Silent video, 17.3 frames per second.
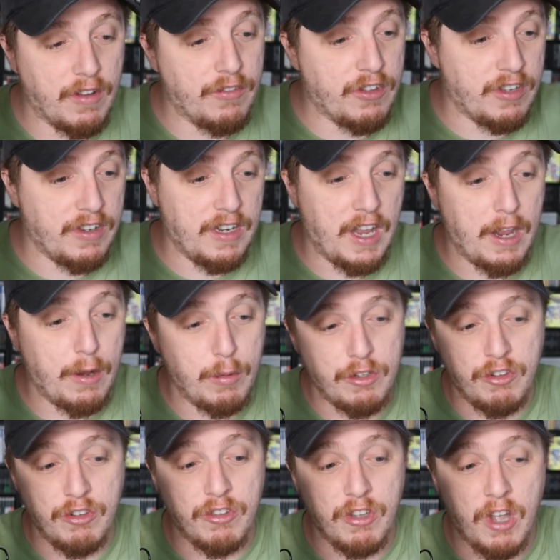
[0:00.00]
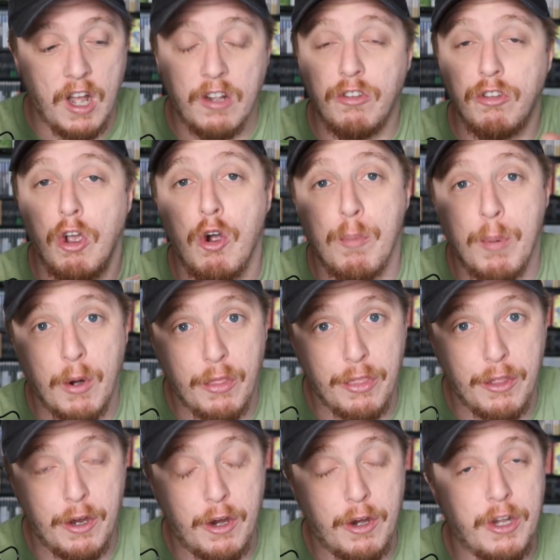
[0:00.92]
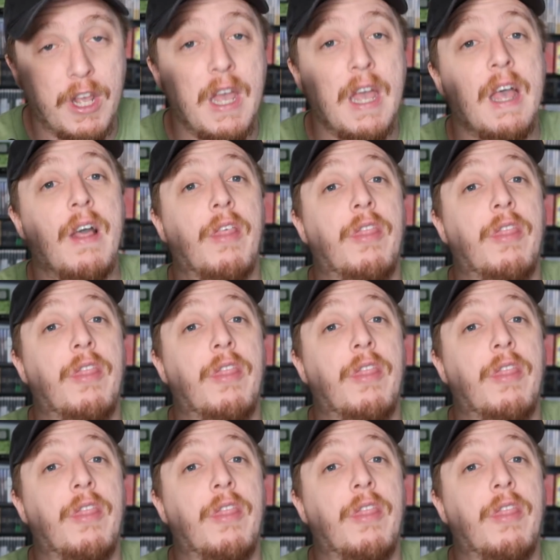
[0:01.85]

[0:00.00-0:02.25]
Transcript: of today, which is October 3rd.